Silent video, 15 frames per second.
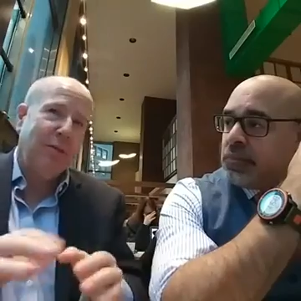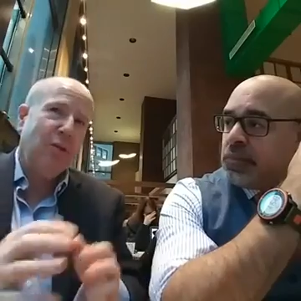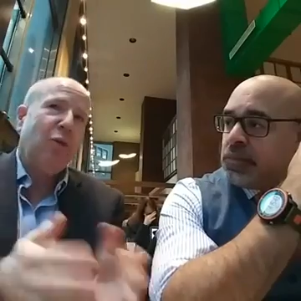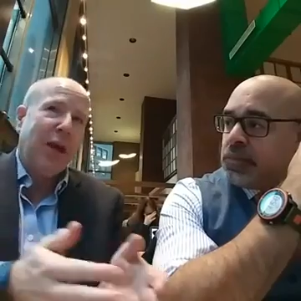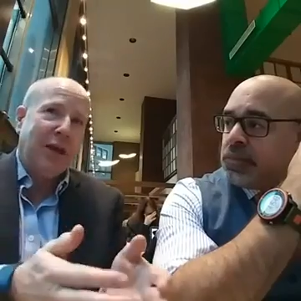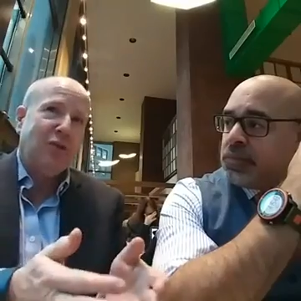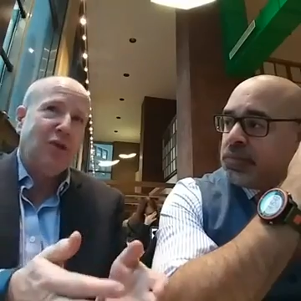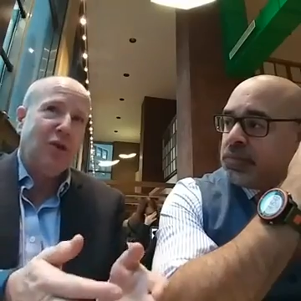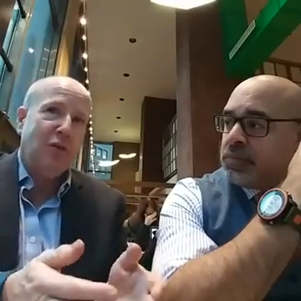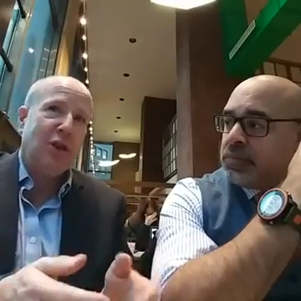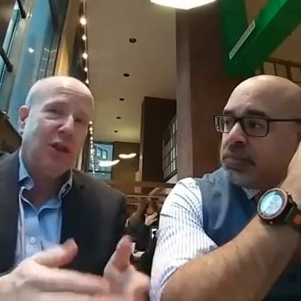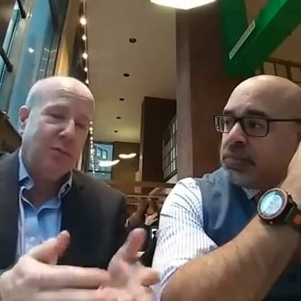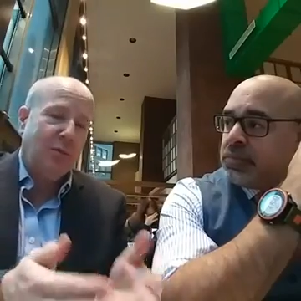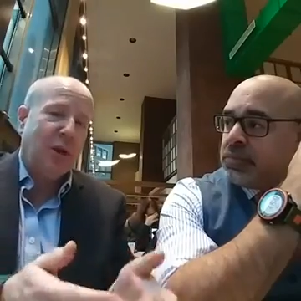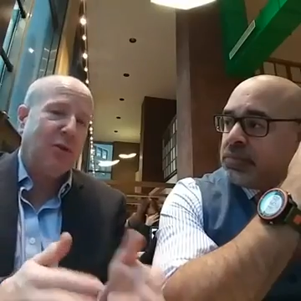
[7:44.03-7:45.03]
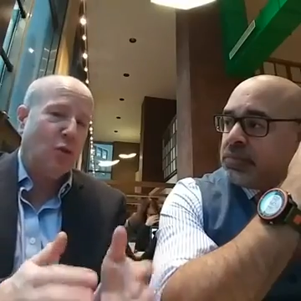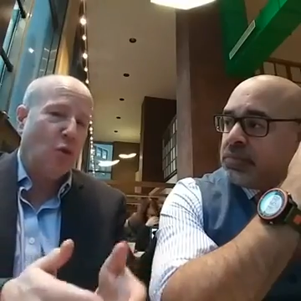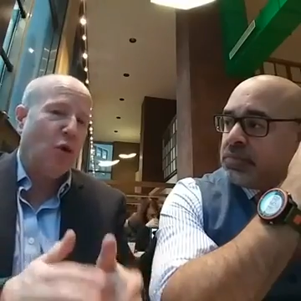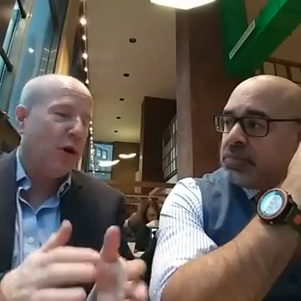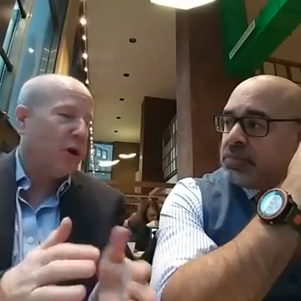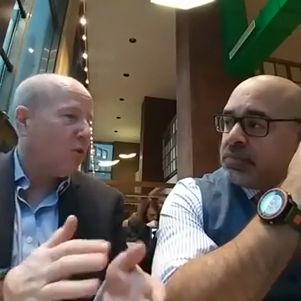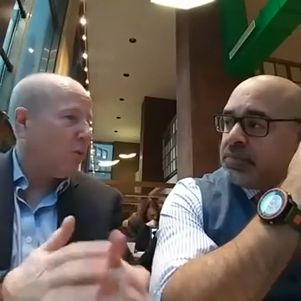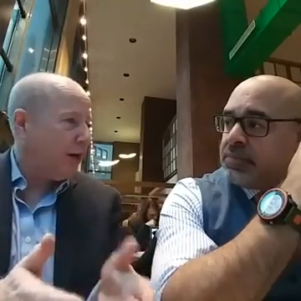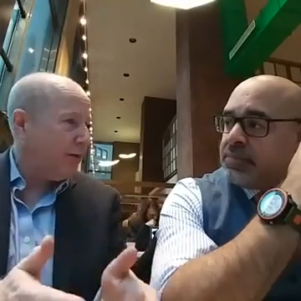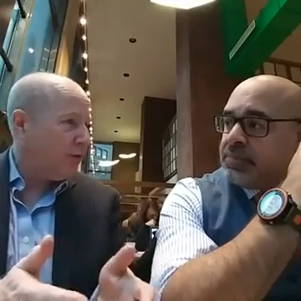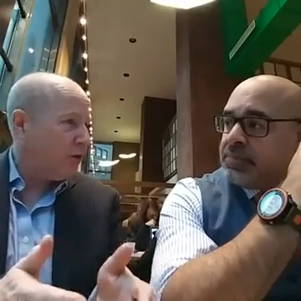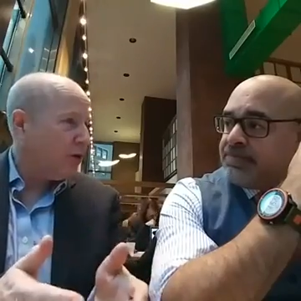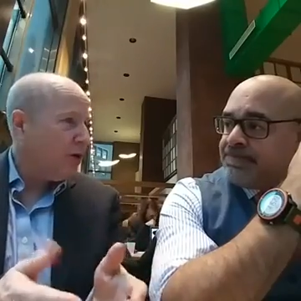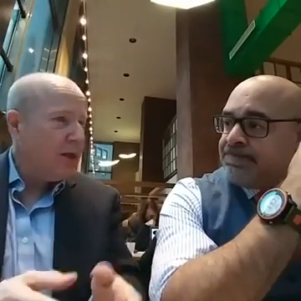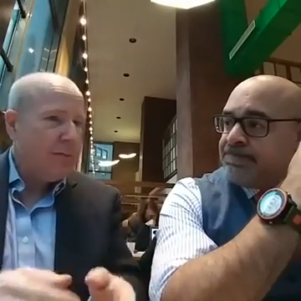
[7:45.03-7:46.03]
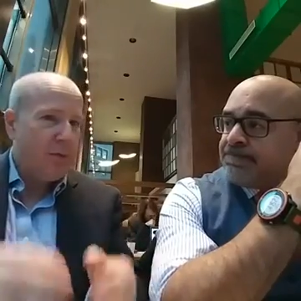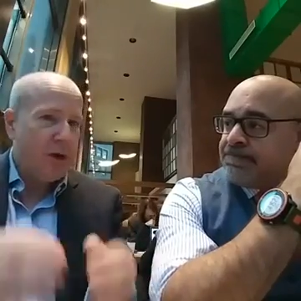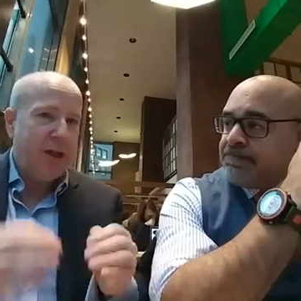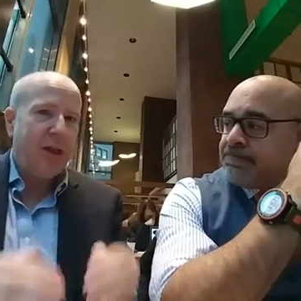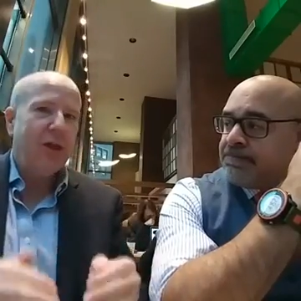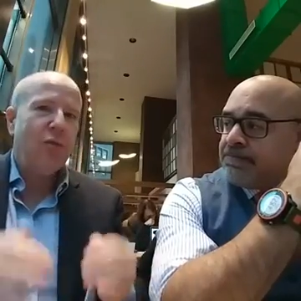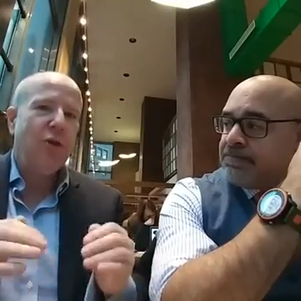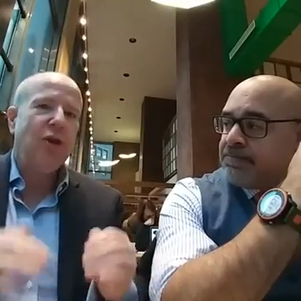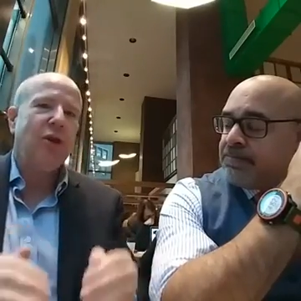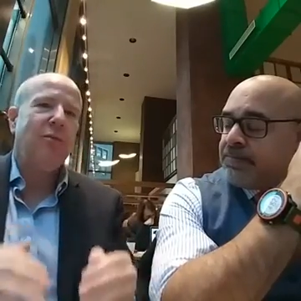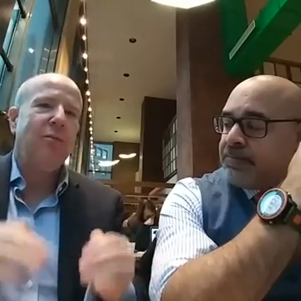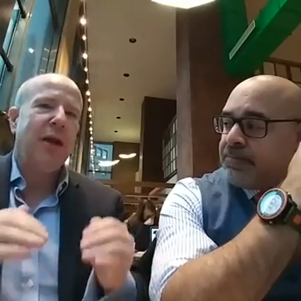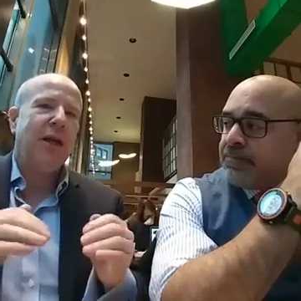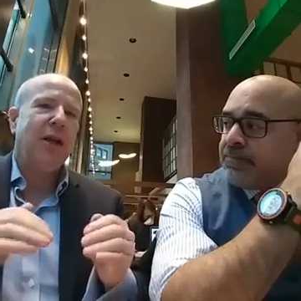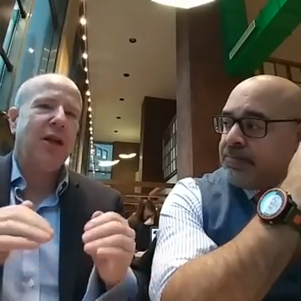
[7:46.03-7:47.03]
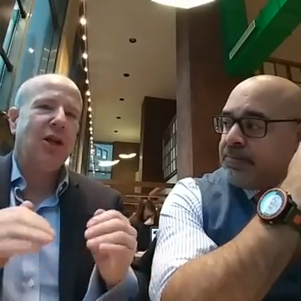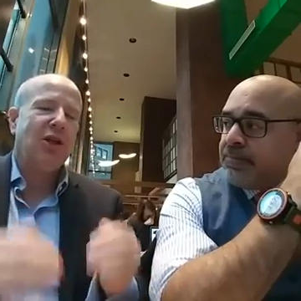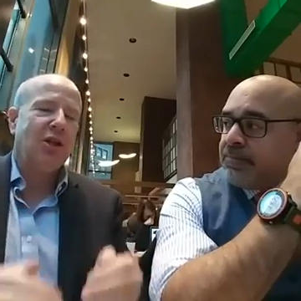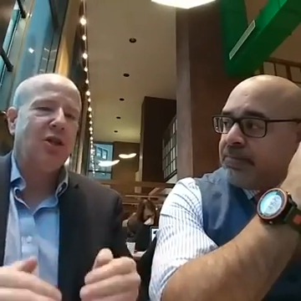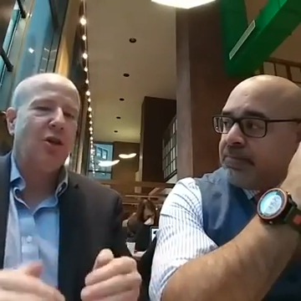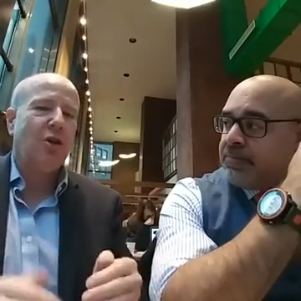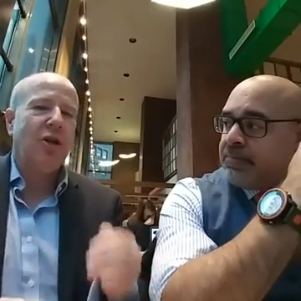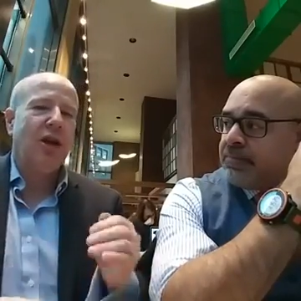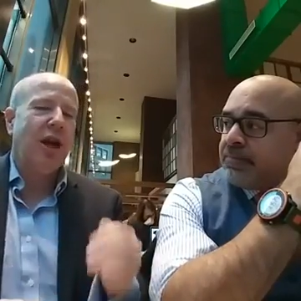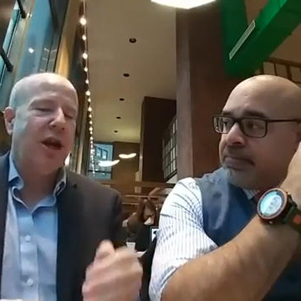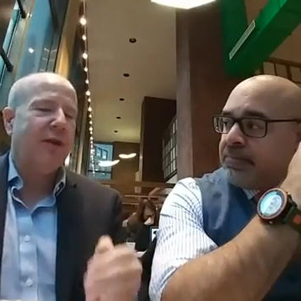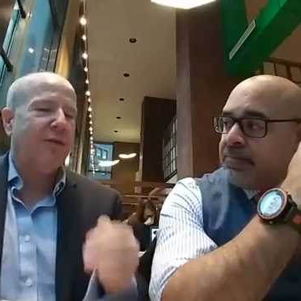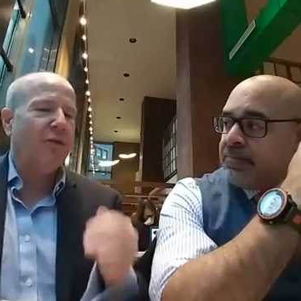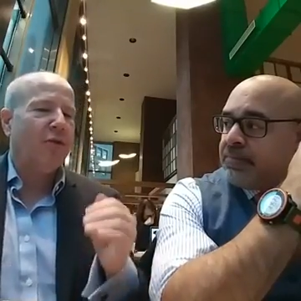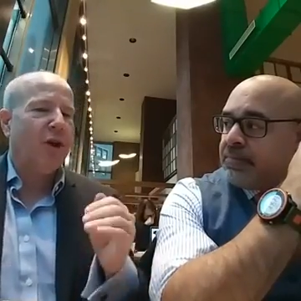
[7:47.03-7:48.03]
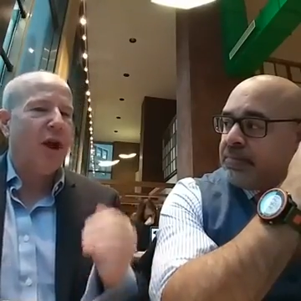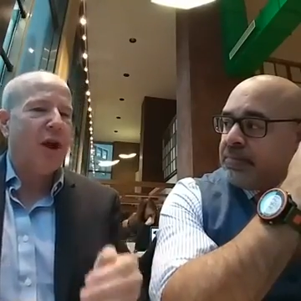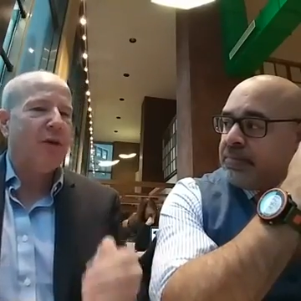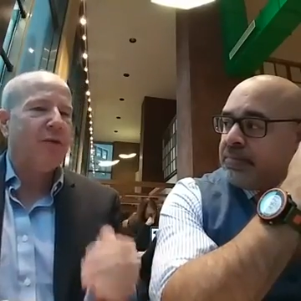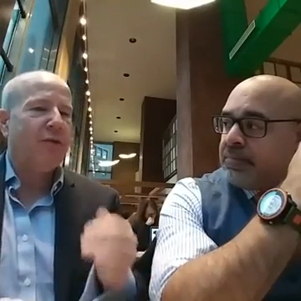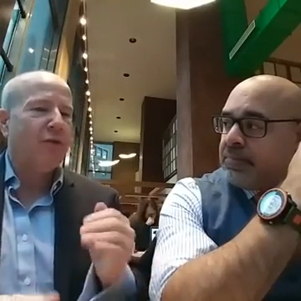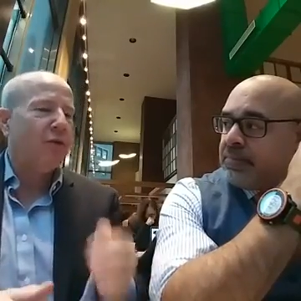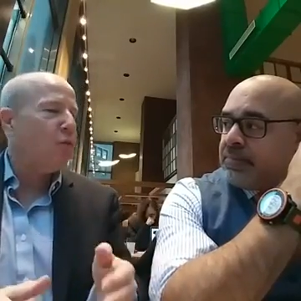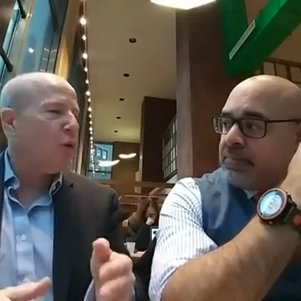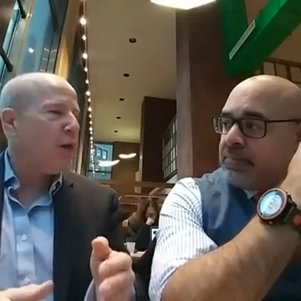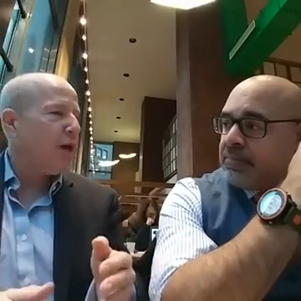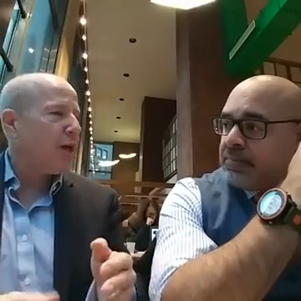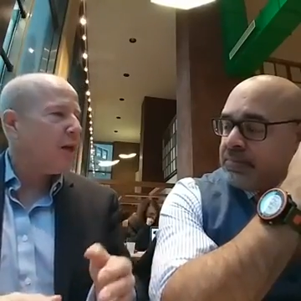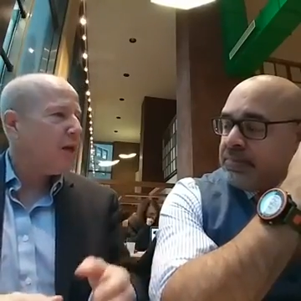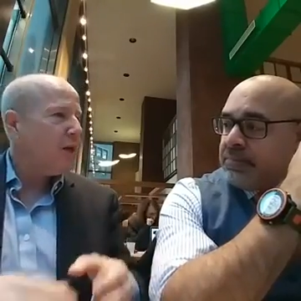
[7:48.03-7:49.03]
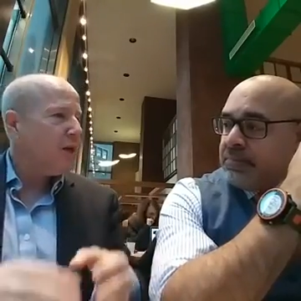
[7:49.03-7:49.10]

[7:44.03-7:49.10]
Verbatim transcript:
Speaker 1: I mean, we have to do it sometimes, work, whatever. But I think we should make a concerted effort every week